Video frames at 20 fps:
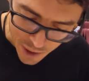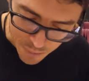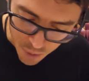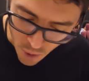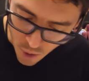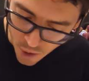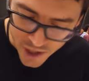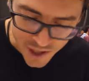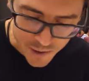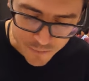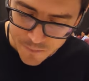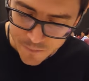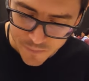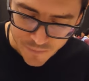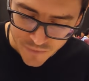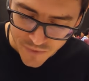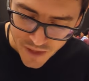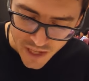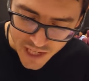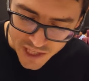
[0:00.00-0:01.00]
like pork.
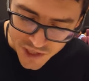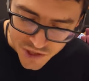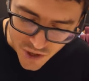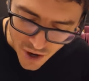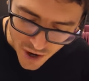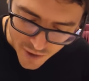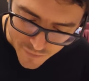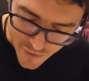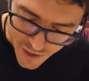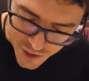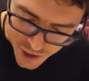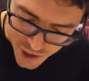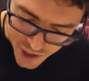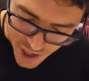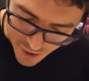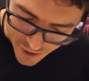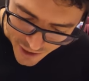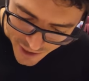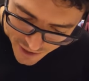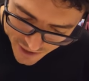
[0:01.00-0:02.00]
It's not
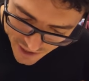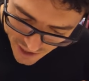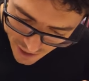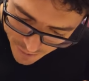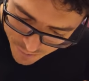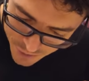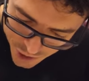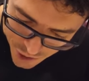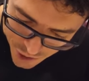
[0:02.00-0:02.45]
vegetarian, I'm